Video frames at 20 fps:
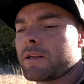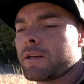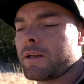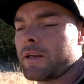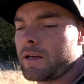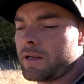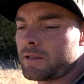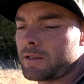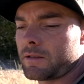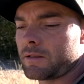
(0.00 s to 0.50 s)
to
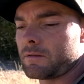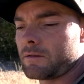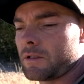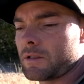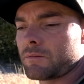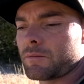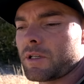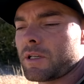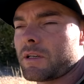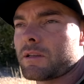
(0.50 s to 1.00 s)
guess,
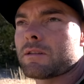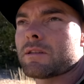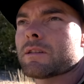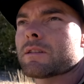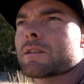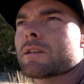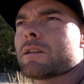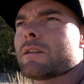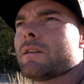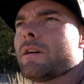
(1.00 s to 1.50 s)
just because
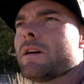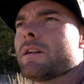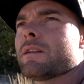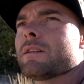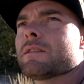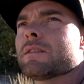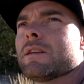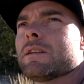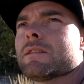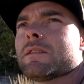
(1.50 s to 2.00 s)
it's hunting
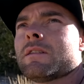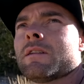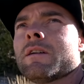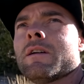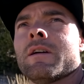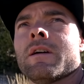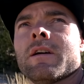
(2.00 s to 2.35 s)
season.